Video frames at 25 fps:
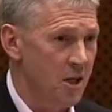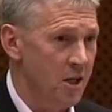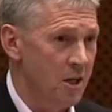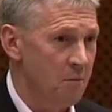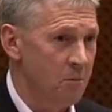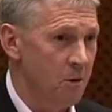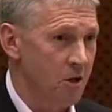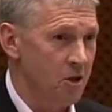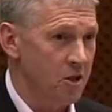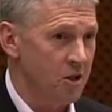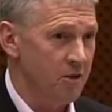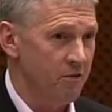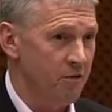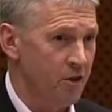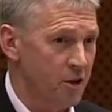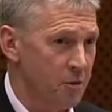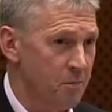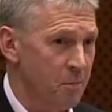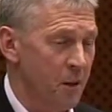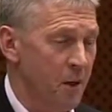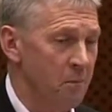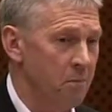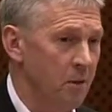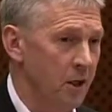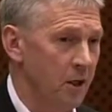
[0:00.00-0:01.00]
because if there's
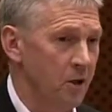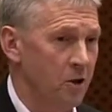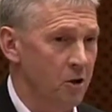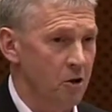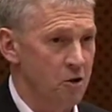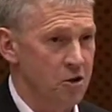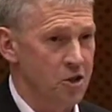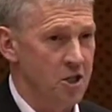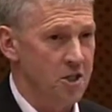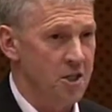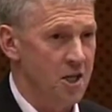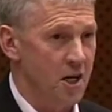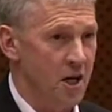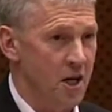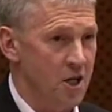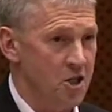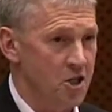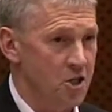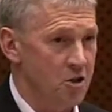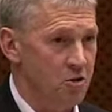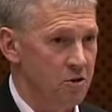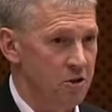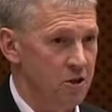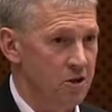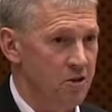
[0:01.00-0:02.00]
public goods attached
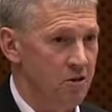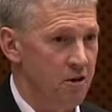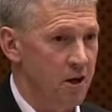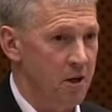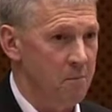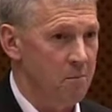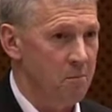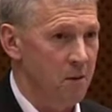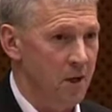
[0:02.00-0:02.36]
to the direct